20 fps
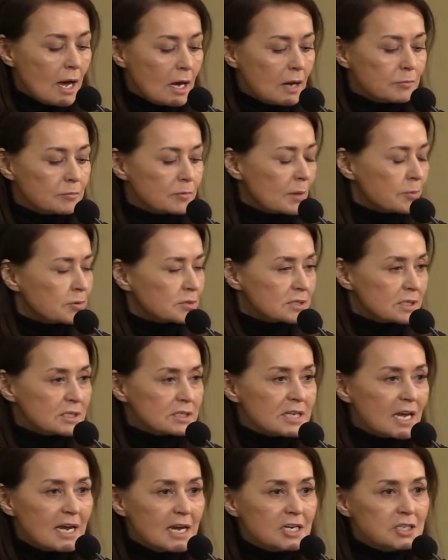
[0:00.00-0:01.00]

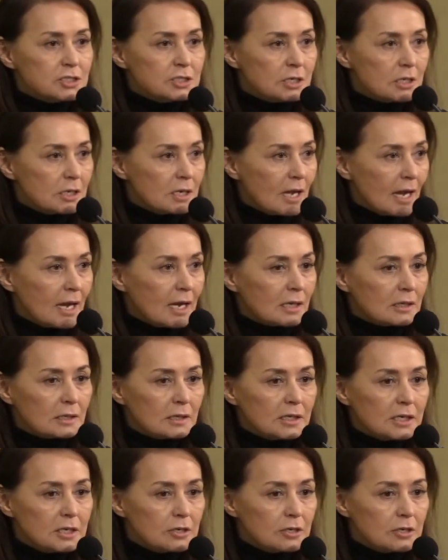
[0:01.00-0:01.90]
representation and